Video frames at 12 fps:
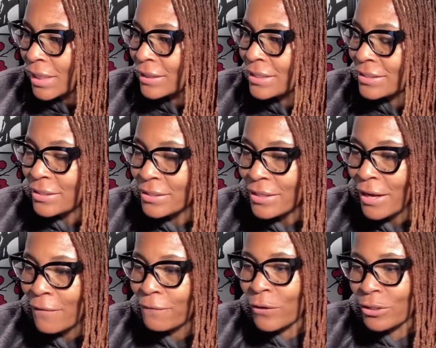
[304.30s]
this is
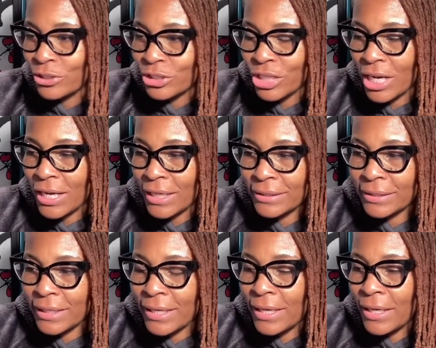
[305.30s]
1 John
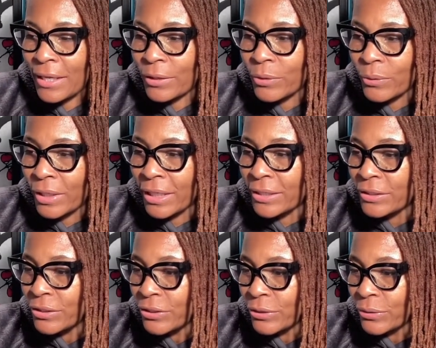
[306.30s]
3 and
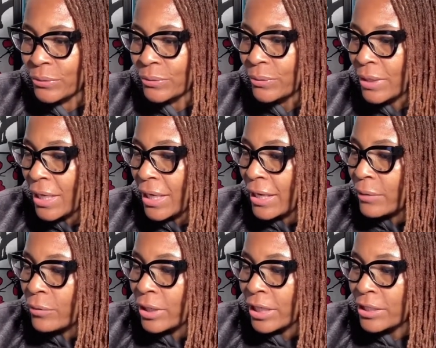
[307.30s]
2
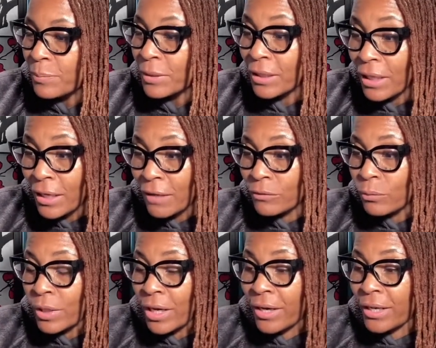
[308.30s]
reads, "Beloved,
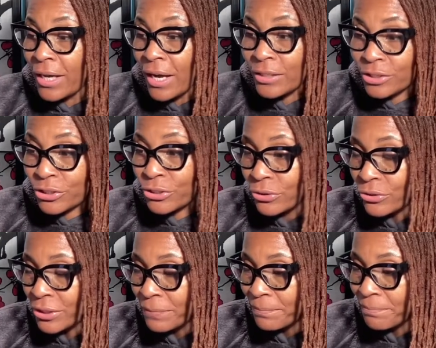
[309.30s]
we are God's
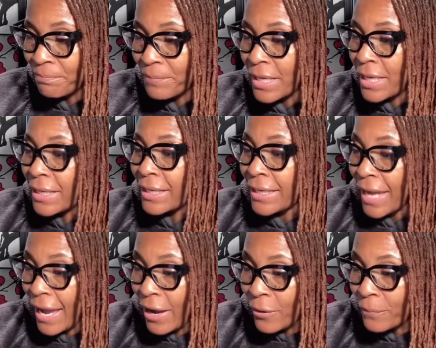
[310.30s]
children.
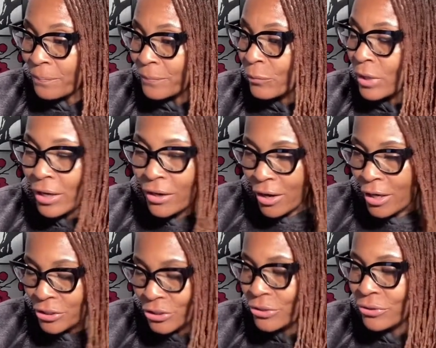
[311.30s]
Now, we are
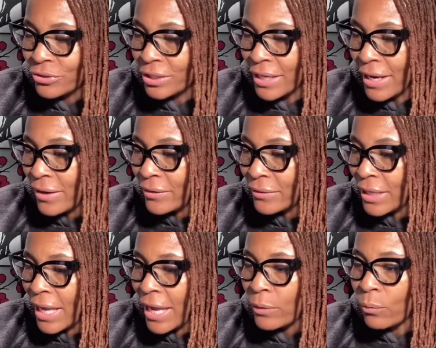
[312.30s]
God's children now,
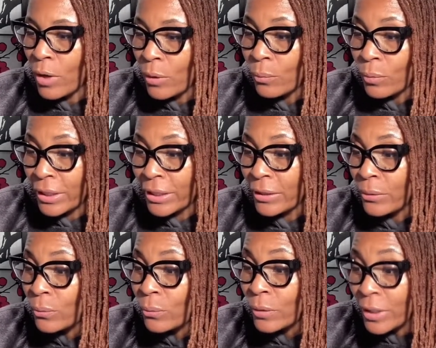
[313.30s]
and what we
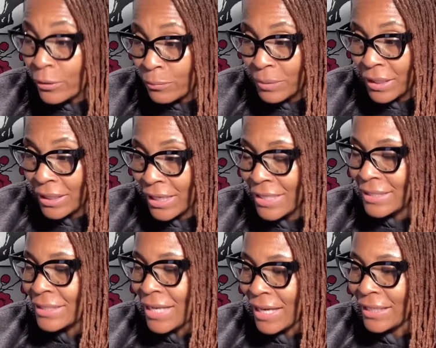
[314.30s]
will be has
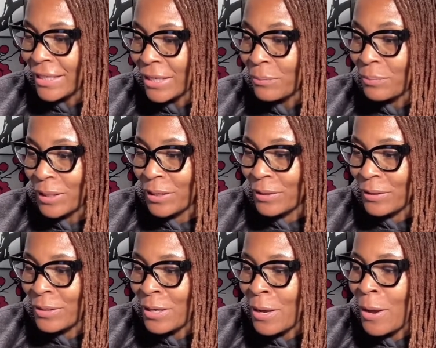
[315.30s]
not yet
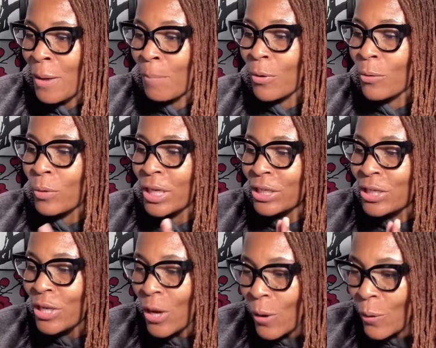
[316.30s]
appeared. But we
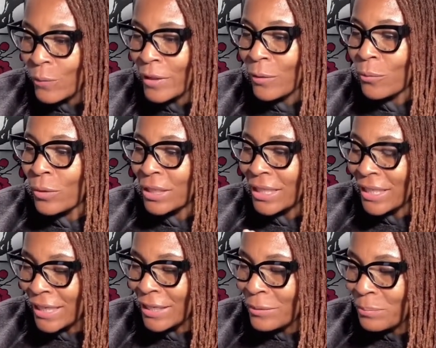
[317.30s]
know that when
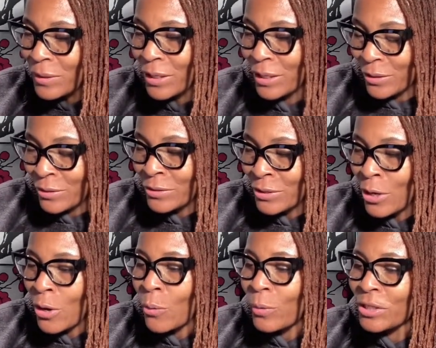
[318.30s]
he appears,
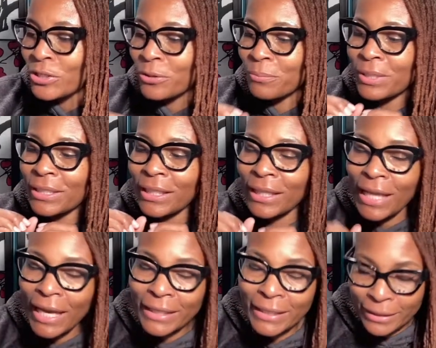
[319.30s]
we shall be
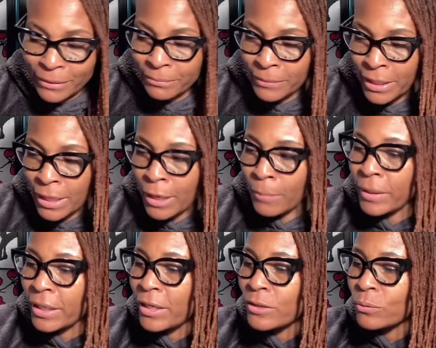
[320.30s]
like him,
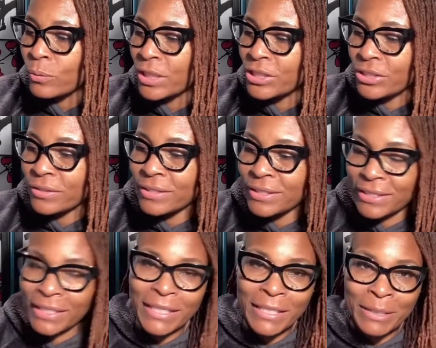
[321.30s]
because we shall
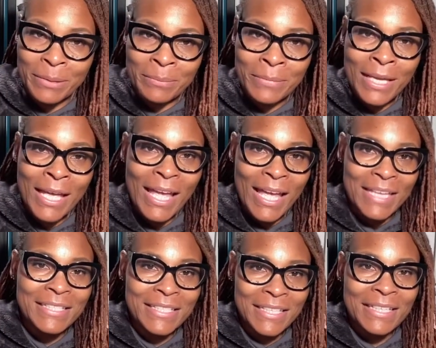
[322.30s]
see him
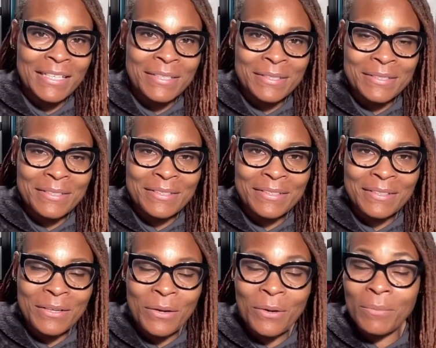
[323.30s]
as he is."
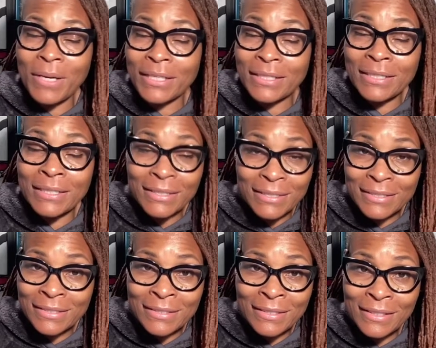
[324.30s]
Oh my
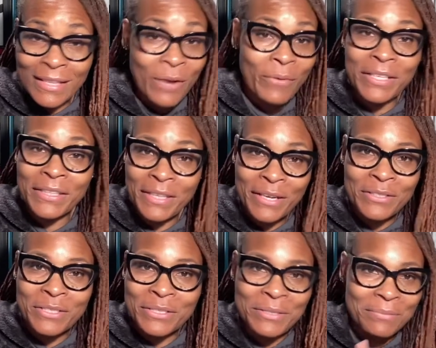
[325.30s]
goodness. That right there
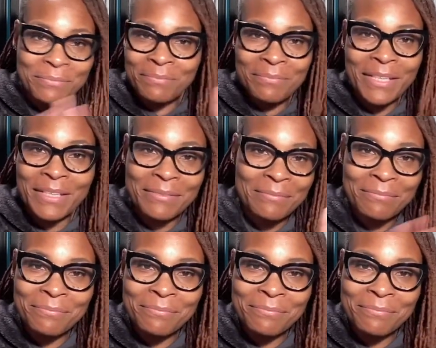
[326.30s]
just, it